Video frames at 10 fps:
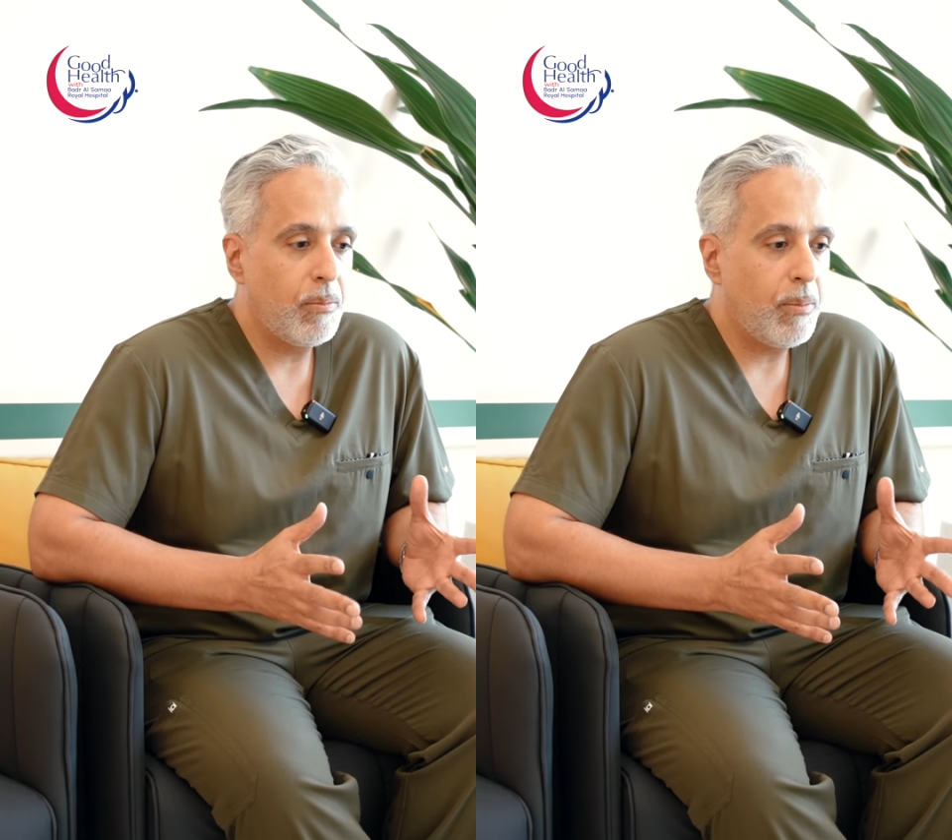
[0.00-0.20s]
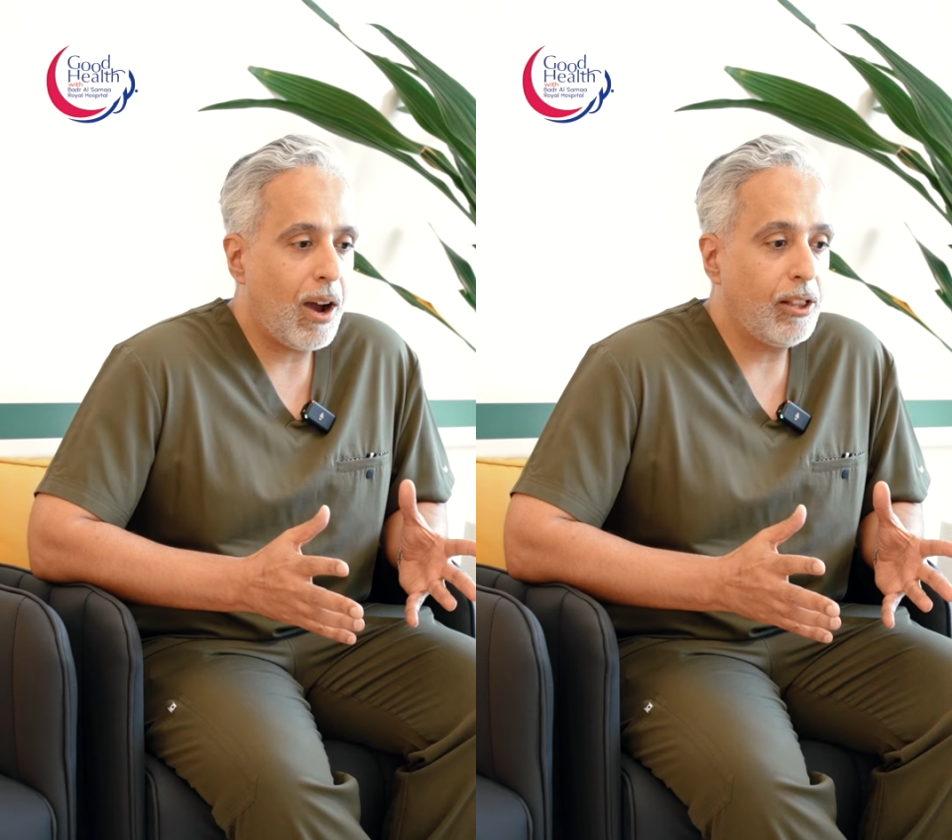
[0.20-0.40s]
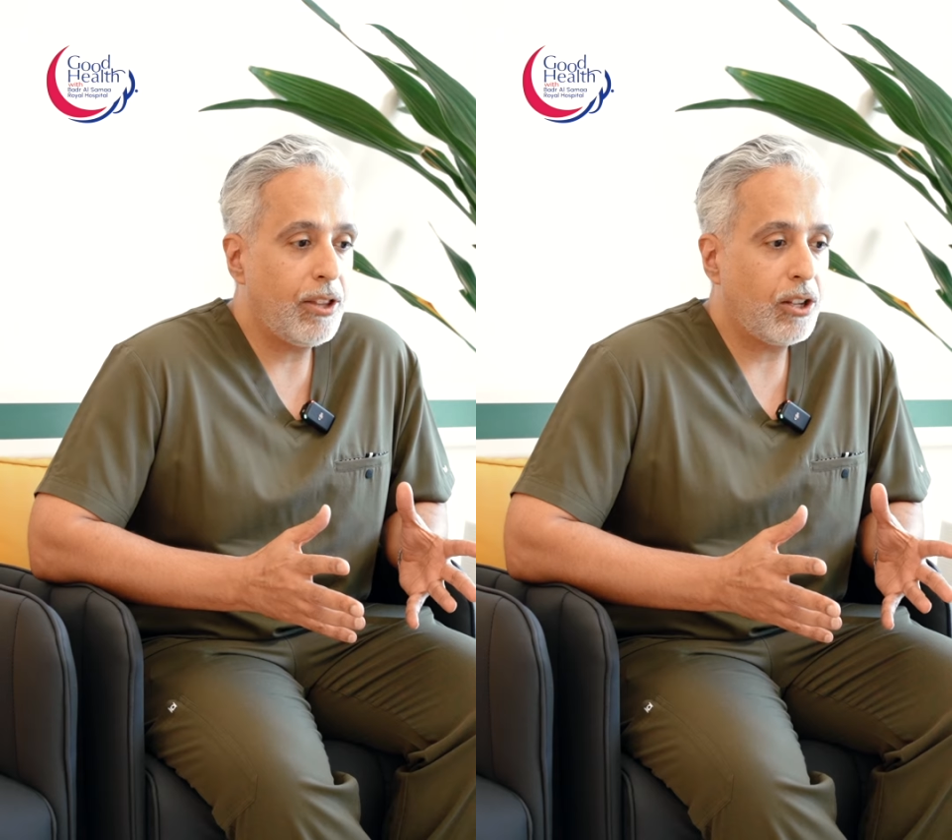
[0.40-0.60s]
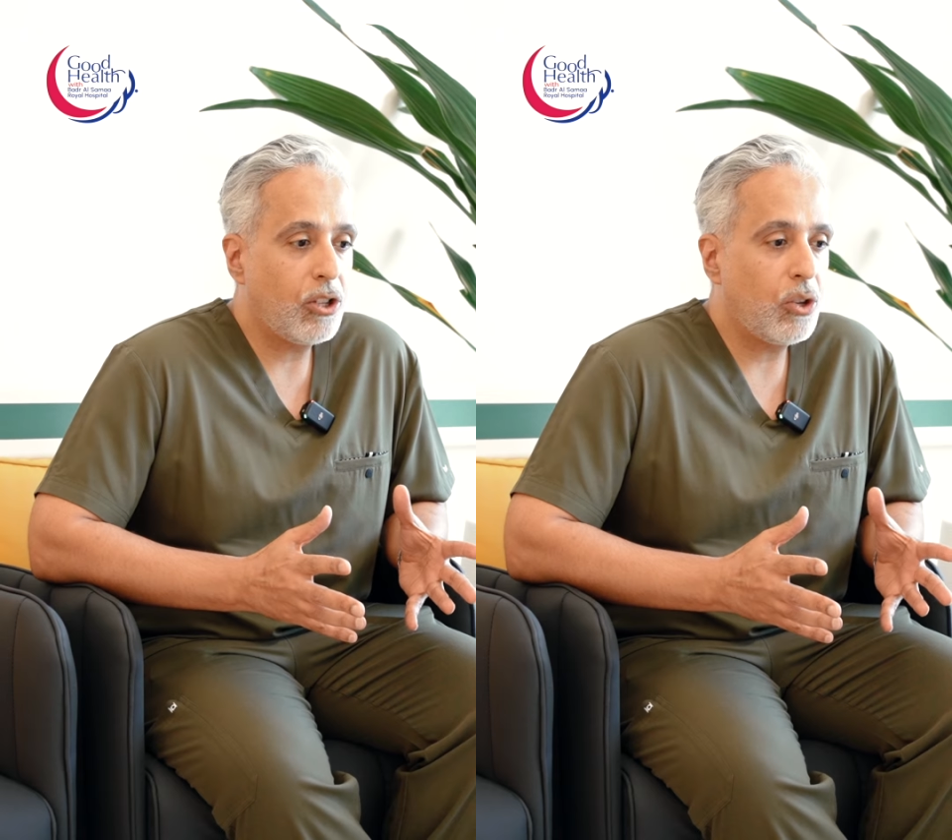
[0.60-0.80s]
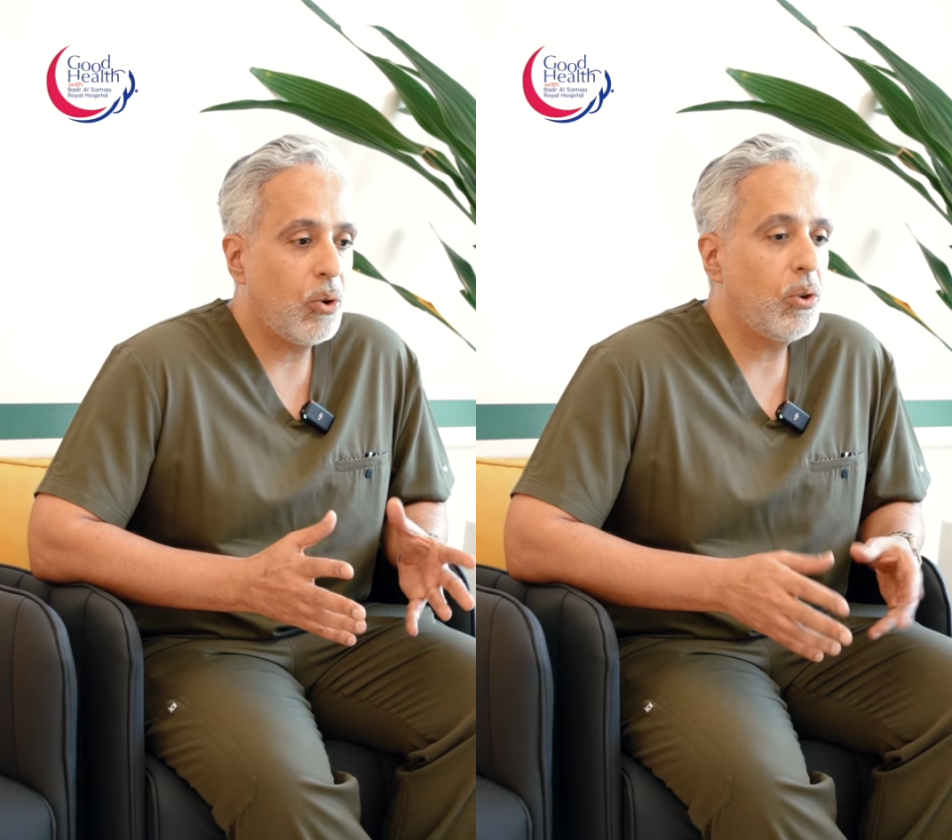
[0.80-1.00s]
Bile duct
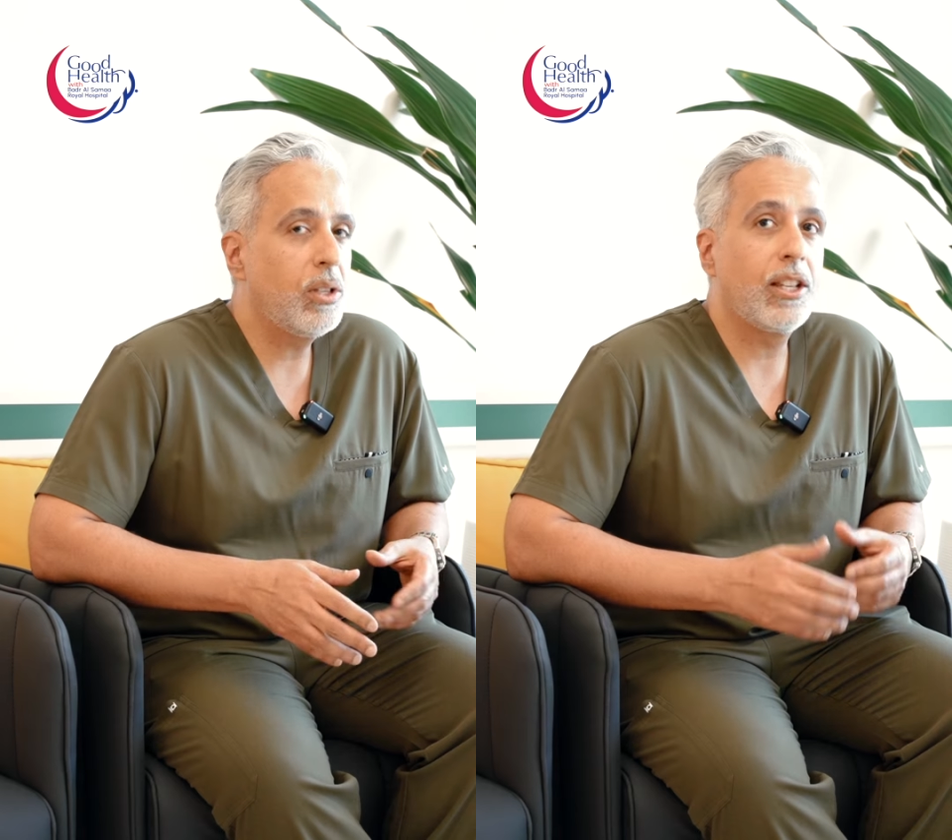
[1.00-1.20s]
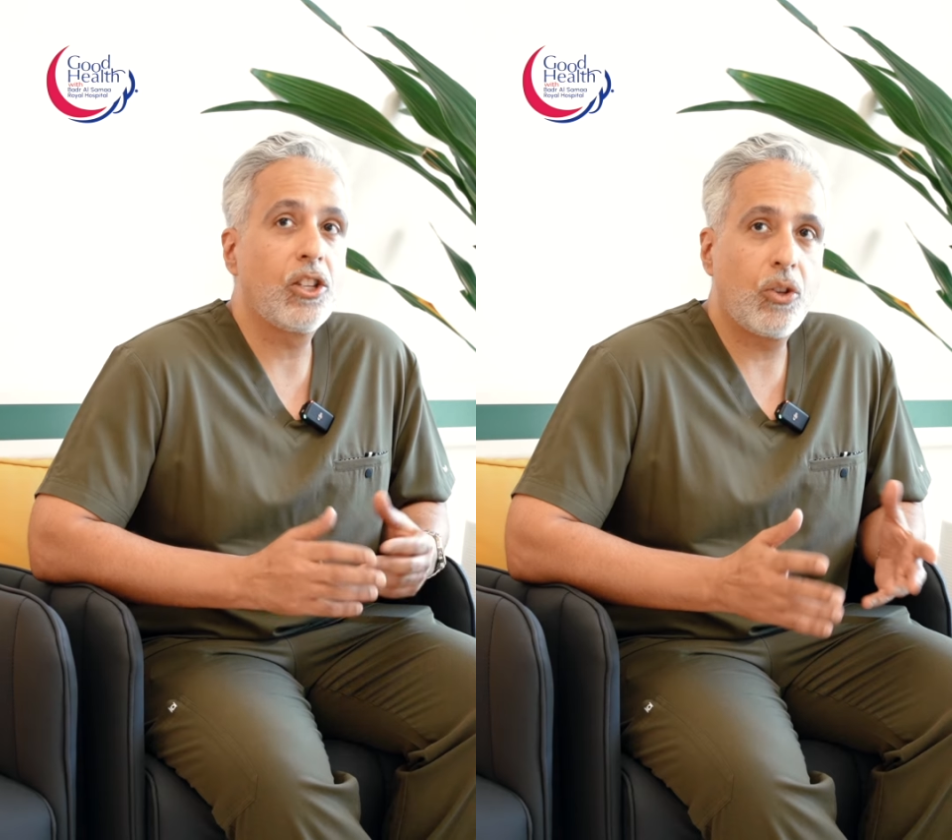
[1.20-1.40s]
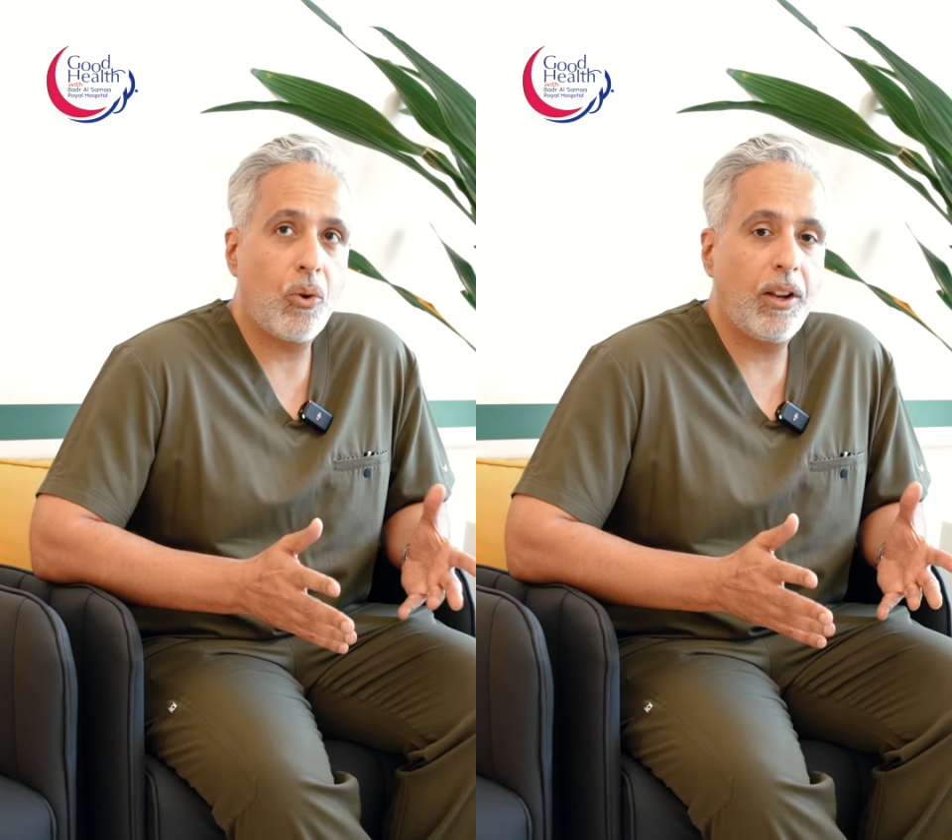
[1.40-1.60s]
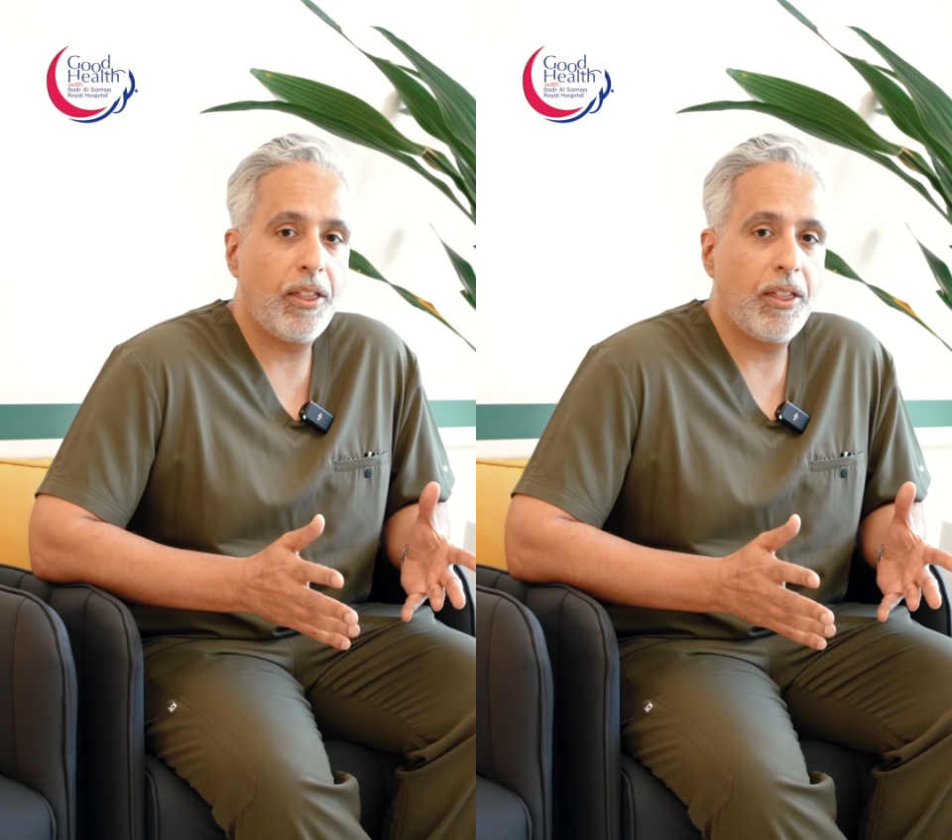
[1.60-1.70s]
stones and stone